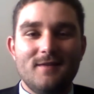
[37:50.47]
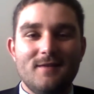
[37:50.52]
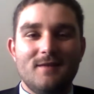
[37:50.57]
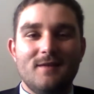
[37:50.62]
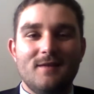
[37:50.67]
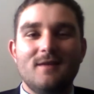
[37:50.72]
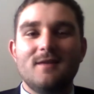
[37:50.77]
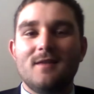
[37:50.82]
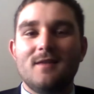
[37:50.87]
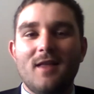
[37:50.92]

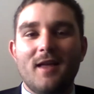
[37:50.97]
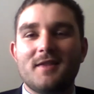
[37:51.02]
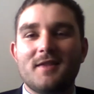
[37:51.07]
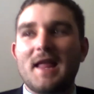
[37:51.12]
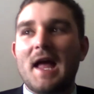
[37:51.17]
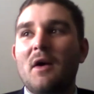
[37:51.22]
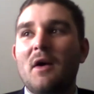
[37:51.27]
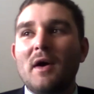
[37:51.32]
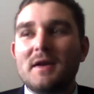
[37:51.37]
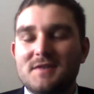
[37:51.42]
Like,
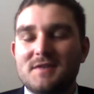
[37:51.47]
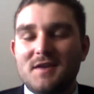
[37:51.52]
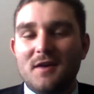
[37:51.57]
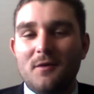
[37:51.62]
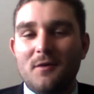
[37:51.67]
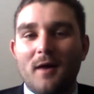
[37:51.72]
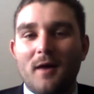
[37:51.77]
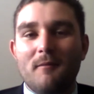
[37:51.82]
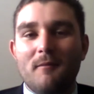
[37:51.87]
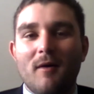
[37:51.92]
now I see
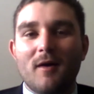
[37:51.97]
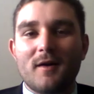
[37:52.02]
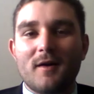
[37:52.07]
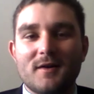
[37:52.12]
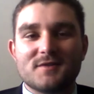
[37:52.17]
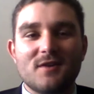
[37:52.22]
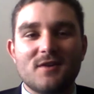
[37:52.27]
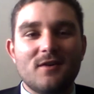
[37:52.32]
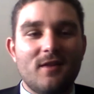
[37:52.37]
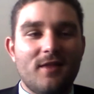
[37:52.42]
why Marc
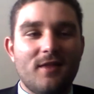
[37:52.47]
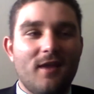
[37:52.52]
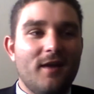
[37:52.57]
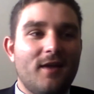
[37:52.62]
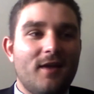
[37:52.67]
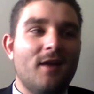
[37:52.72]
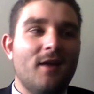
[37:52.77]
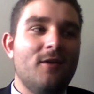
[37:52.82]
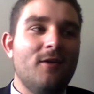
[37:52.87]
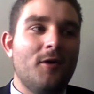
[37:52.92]
Gasol didn't
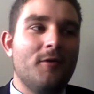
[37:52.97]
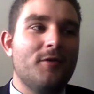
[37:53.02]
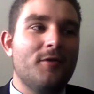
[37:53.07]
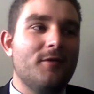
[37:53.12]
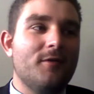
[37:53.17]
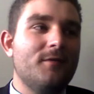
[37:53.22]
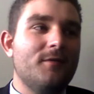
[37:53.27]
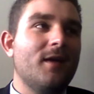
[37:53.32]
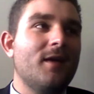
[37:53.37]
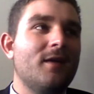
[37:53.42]
get along with him.
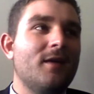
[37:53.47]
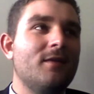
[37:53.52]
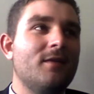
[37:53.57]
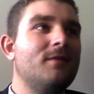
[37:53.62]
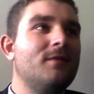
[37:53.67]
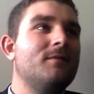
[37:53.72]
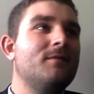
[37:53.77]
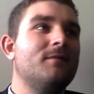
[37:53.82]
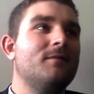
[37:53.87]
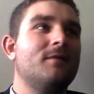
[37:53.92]
And,
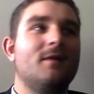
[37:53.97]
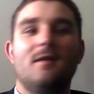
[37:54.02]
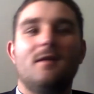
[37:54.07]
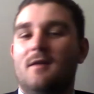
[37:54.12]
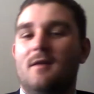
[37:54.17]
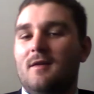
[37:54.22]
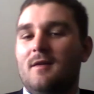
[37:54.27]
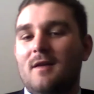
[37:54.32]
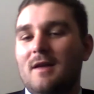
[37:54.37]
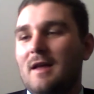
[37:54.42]

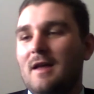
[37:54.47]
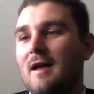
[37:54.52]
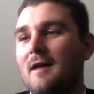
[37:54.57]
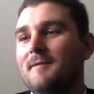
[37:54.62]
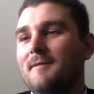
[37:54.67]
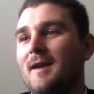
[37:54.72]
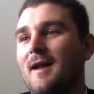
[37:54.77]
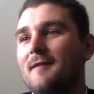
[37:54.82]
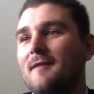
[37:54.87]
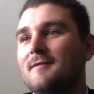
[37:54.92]
I mean,
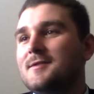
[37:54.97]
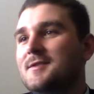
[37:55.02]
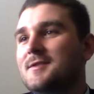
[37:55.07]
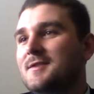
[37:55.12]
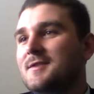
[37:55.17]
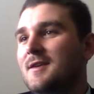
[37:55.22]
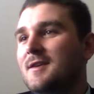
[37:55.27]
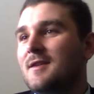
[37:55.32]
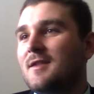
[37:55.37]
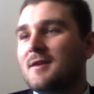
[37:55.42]

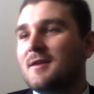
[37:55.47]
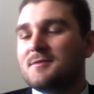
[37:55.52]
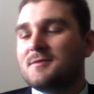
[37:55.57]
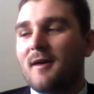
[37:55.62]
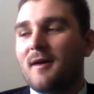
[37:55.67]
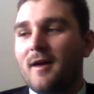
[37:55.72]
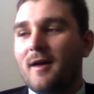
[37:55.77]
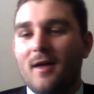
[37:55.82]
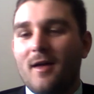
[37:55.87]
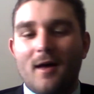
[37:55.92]
obviously, there's
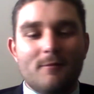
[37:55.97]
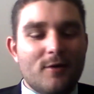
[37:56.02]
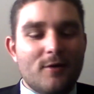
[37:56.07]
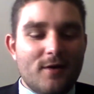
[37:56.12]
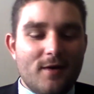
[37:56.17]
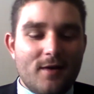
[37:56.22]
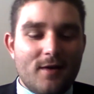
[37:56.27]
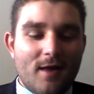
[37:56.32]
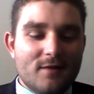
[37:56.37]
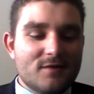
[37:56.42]
probably a lot more to
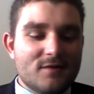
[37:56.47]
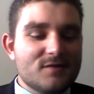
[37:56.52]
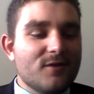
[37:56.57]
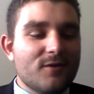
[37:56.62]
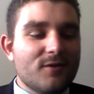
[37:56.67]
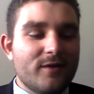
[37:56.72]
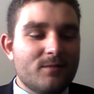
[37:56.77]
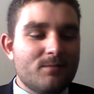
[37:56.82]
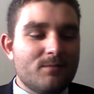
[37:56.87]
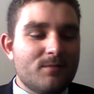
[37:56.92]
that
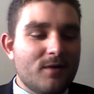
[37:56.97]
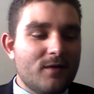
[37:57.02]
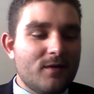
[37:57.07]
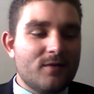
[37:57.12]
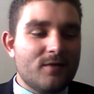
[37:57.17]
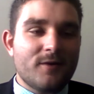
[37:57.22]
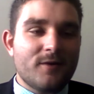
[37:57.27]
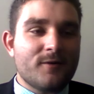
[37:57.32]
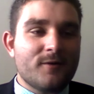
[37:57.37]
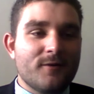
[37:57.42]
story, but
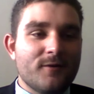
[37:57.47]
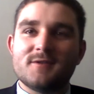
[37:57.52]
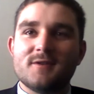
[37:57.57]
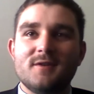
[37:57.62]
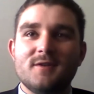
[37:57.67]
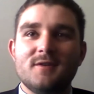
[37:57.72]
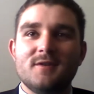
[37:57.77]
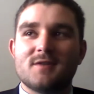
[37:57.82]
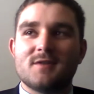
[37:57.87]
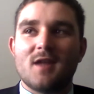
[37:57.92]
the
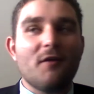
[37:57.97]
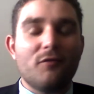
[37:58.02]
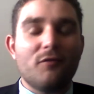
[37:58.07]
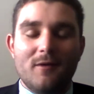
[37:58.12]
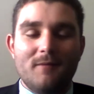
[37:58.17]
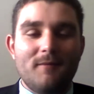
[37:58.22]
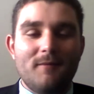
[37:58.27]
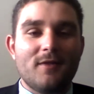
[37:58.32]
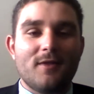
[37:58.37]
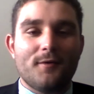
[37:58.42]
Grizzlies definitely
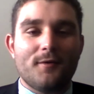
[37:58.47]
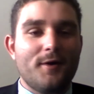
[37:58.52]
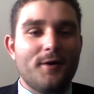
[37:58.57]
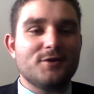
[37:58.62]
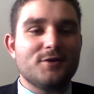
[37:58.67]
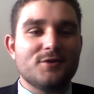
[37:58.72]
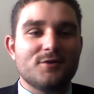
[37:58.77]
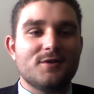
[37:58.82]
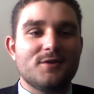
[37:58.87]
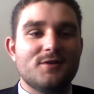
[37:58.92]
made the right
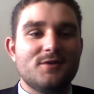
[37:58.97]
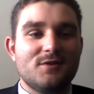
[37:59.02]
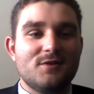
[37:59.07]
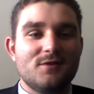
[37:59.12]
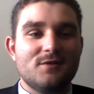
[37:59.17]
choice.